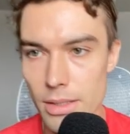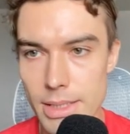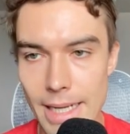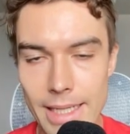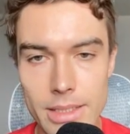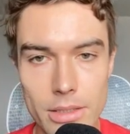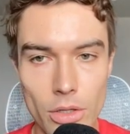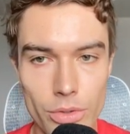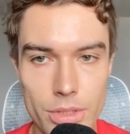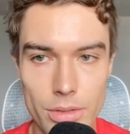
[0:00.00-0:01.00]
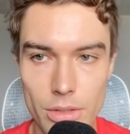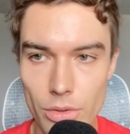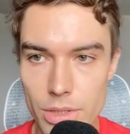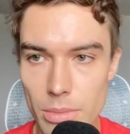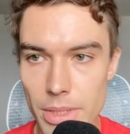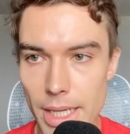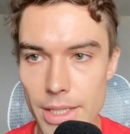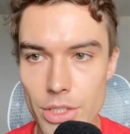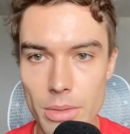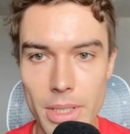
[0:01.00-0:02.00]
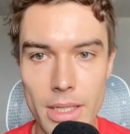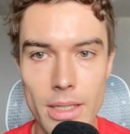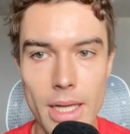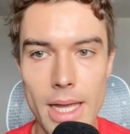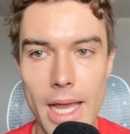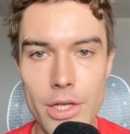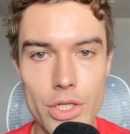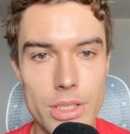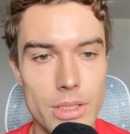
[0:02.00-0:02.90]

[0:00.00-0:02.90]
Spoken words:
select code snippet HTML and just